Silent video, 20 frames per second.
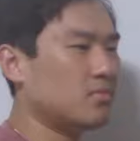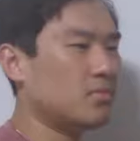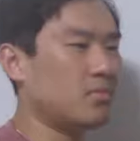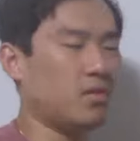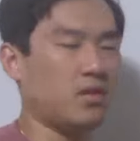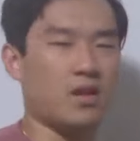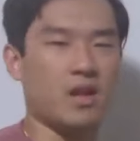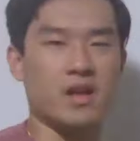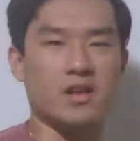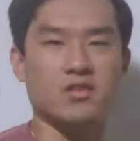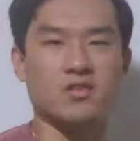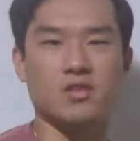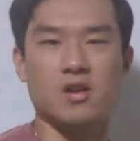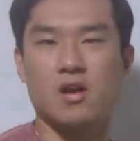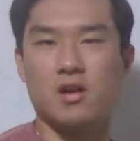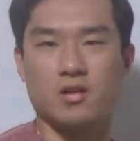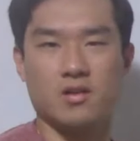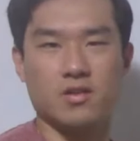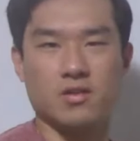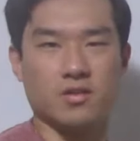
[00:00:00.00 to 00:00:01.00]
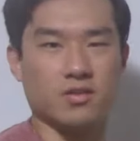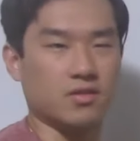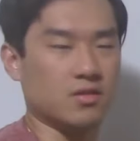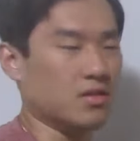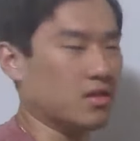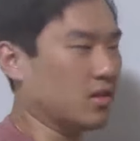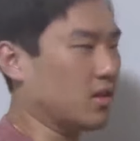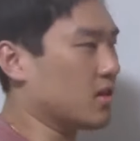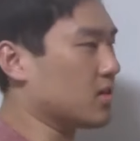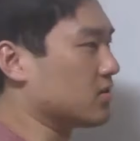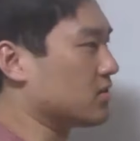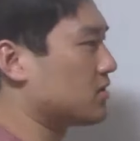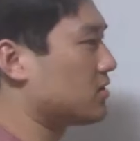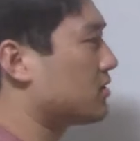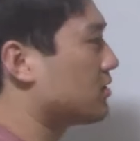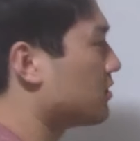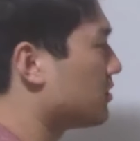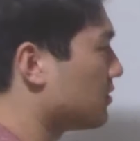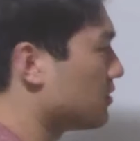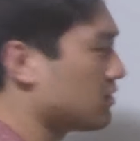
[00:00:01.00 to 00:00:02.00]
play soccer, I guess.
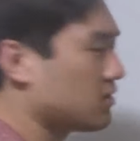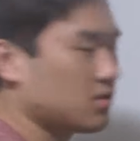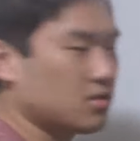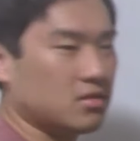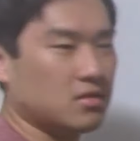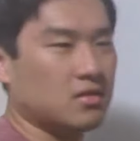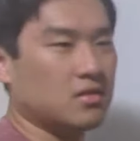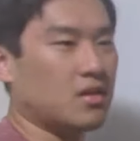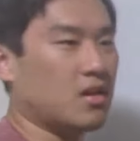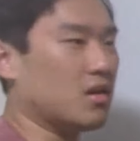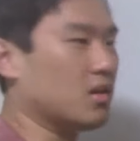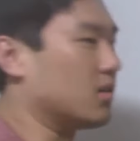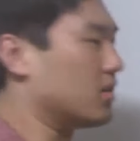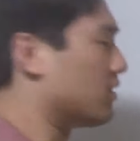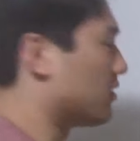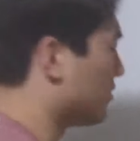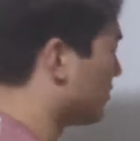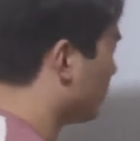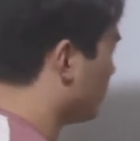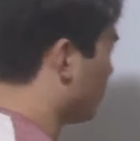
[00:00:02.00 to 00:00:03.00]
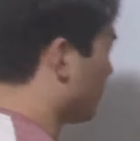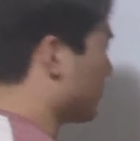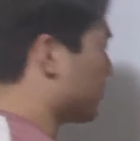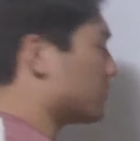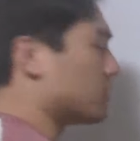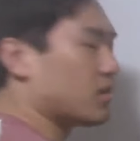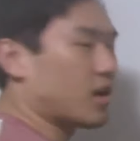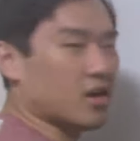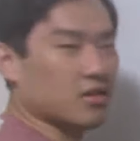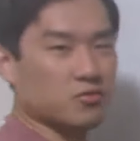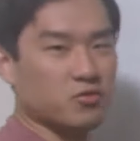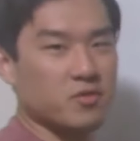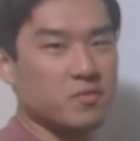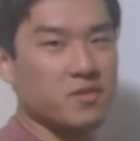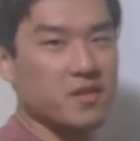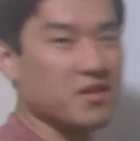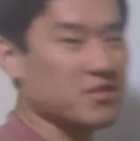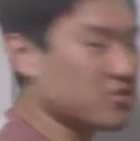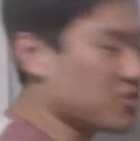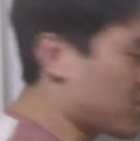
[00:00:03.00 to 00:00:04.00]
Sure. I don't really
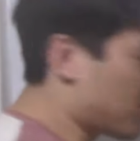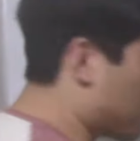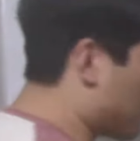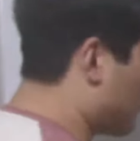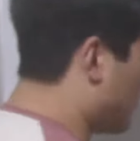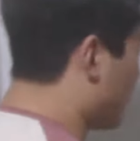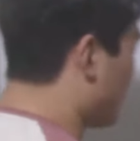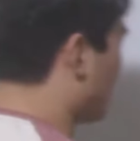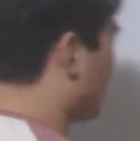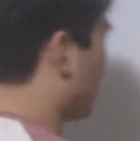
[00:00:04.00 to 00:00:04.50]
play soccer, but let's